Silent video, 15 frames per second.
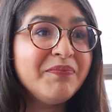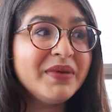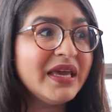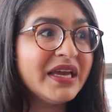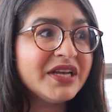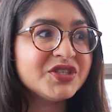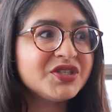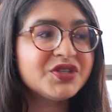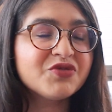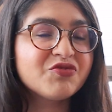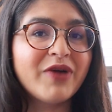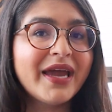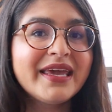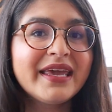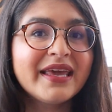being just a
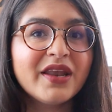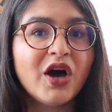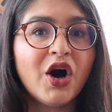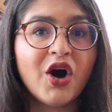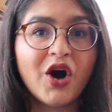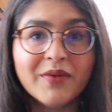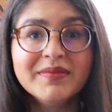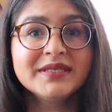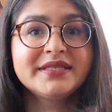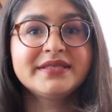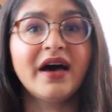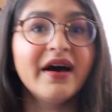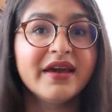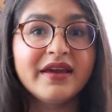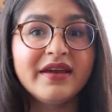regular
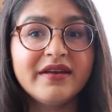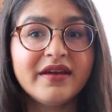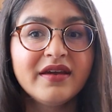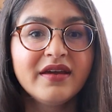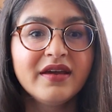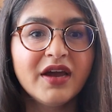homicide.